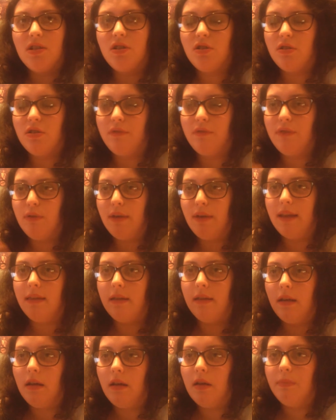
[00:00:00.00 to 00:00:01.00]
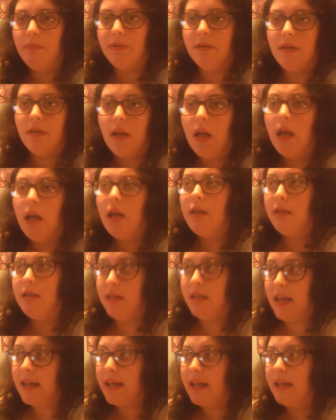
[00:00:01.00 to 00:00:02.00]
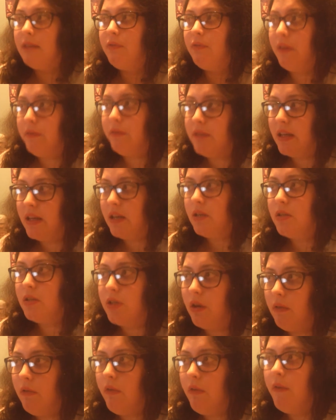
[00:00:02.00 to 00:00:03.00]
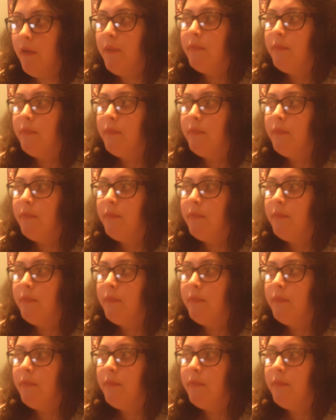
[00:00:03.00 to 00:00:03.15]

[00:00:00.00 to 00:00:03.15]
So if you wear the Naked foundation